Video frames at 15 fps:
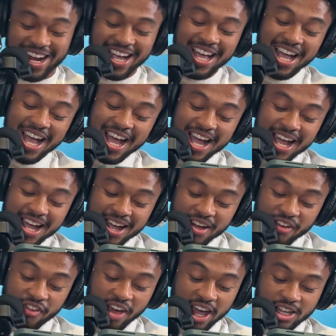Crazy.
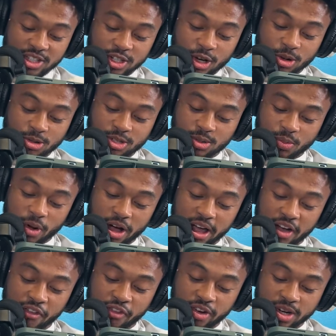Fat Joe, small
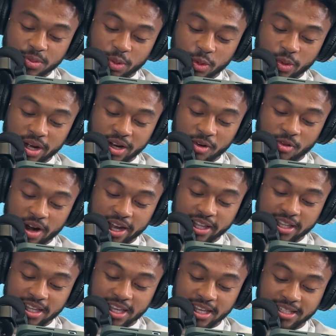at first, but when
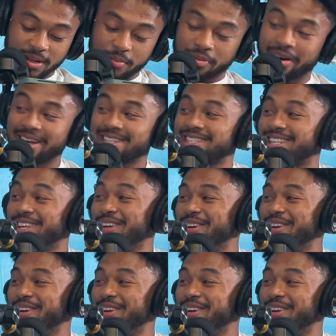erect, he's impressive.